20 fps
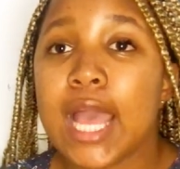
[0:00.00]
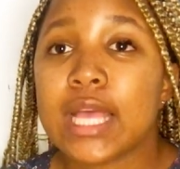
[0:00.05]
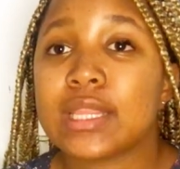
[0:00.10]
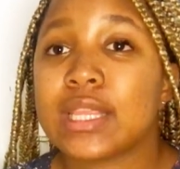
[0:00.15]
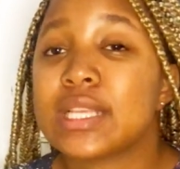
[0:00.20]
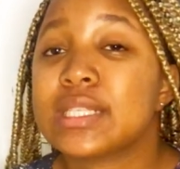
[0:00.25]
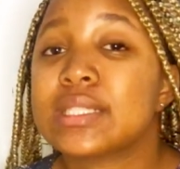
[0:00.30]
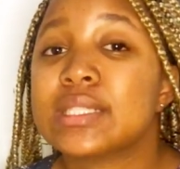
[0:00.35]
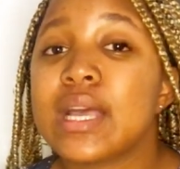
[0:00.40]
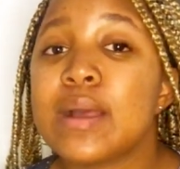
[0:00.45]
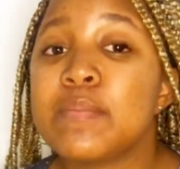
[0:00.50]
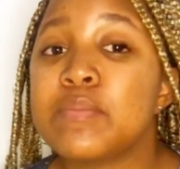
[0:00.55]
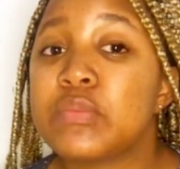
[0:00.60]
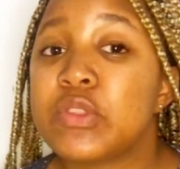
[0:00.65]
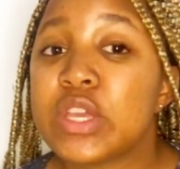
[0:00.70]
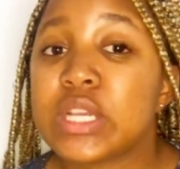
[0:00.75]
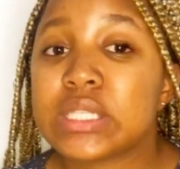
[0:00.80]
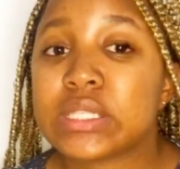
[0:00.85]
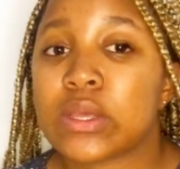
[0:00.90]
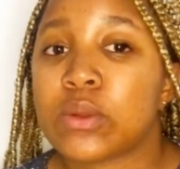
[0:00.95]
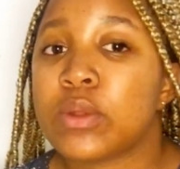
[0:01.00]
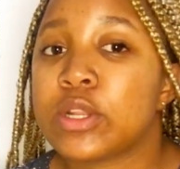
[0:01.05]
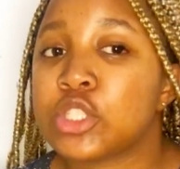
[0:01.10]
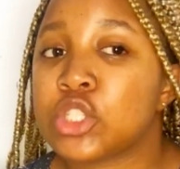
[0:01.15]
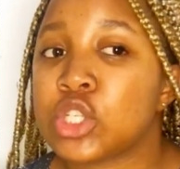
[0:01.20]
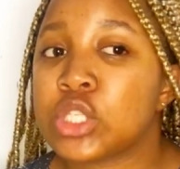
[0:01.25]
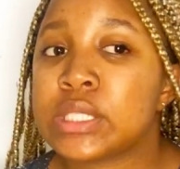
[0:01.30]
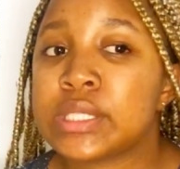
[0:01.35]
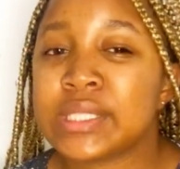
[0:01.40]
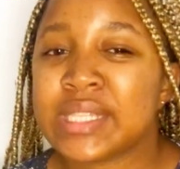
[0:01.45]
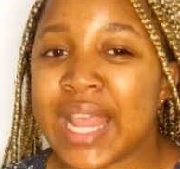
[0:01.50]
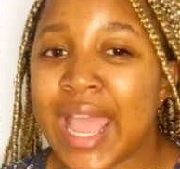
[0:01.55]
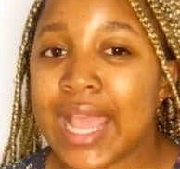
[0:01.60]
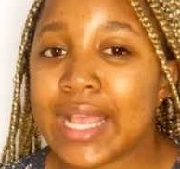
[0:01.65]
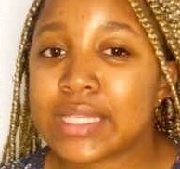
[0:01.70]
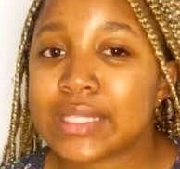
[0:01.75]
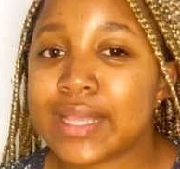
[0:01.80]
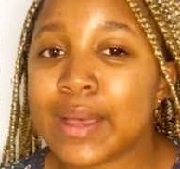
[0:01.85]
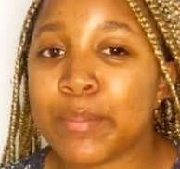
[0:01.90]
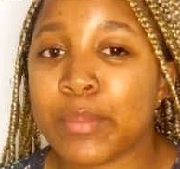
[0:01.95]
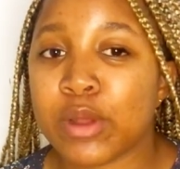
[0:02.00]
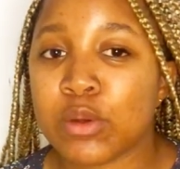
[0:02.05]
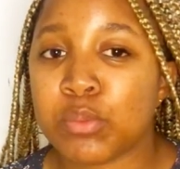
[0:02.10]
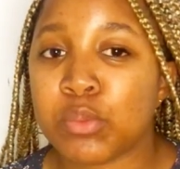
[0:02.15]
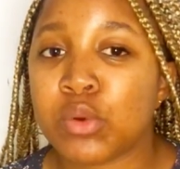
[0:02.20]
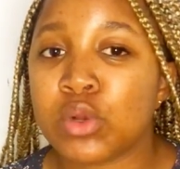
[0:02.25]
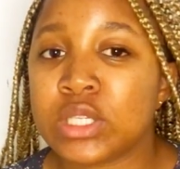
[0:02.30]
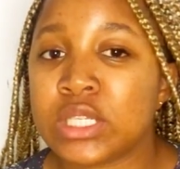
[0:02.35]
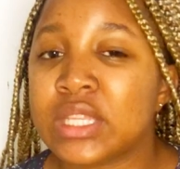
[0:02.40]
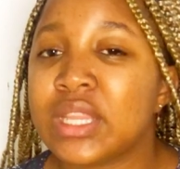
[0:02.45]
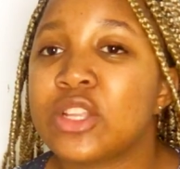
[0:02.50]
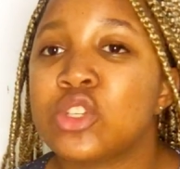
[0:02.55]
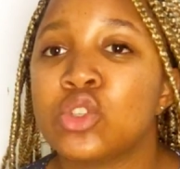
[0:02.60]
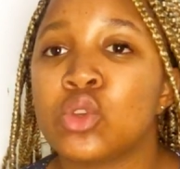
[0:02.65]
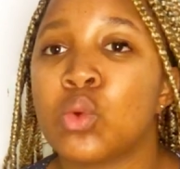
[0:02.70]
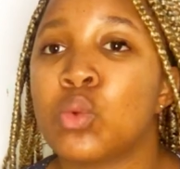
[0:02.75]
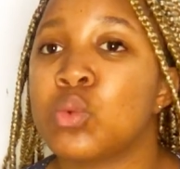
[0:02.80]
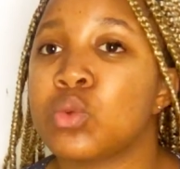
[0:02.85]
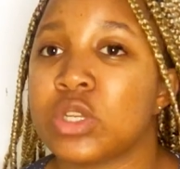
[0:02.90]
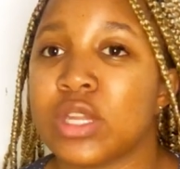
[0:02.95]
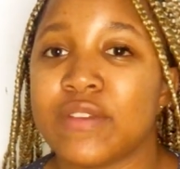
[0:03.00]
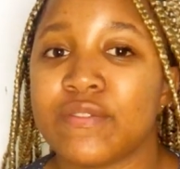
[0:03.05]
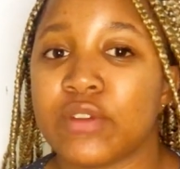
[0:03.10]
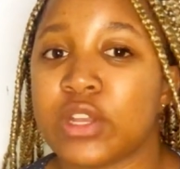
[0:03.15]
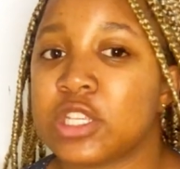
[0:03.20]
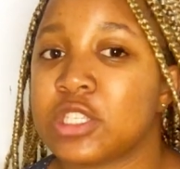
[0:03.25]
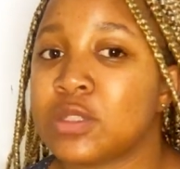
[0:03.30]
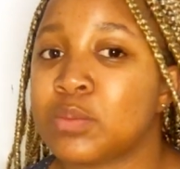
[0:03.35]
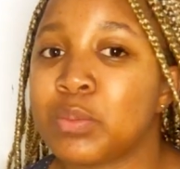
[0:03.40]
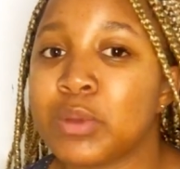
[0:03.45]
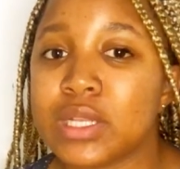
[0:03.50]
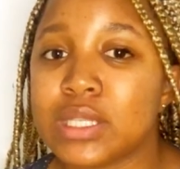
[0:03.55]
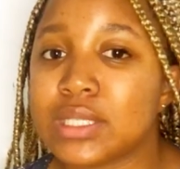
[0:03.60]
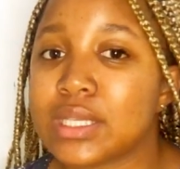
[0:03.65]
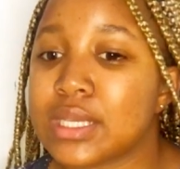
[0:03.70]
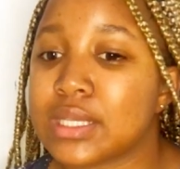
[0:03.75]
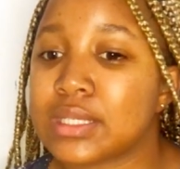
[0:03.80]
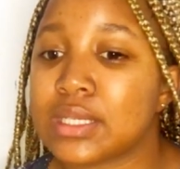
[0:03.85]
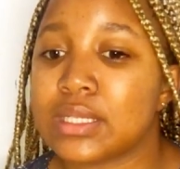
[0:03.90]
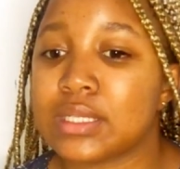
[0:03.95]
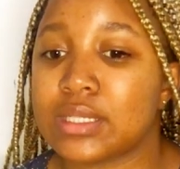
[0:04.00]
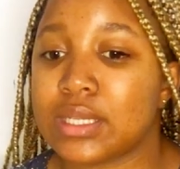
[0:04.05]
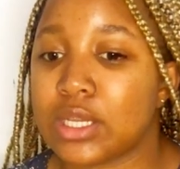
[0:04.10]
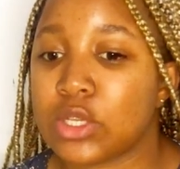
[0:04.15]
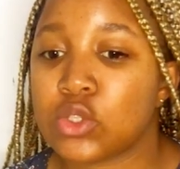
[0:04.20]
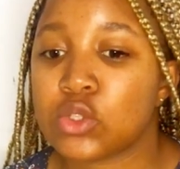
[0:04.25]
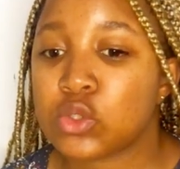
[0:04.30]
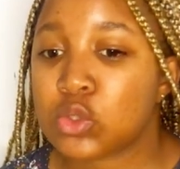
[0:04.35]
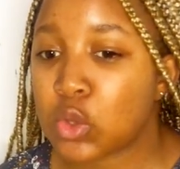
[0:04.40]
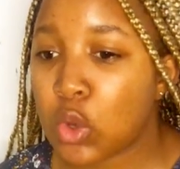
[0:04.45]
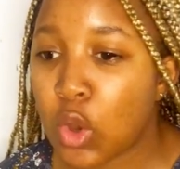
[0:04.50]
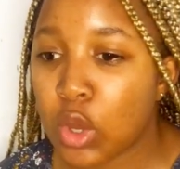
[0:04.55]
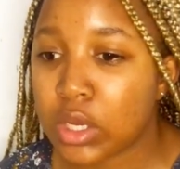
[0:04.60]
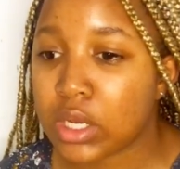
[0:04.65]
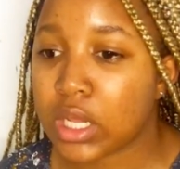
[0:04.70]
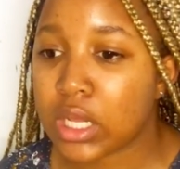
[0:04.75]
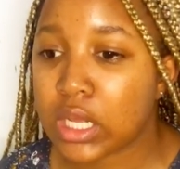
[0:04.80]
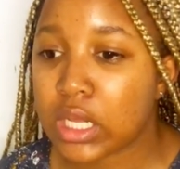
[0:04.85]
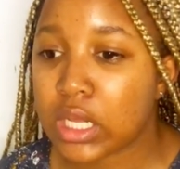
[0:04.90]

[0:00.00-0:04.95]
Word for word: there's some things that were just nice about boarding that you will never experience as a day scholar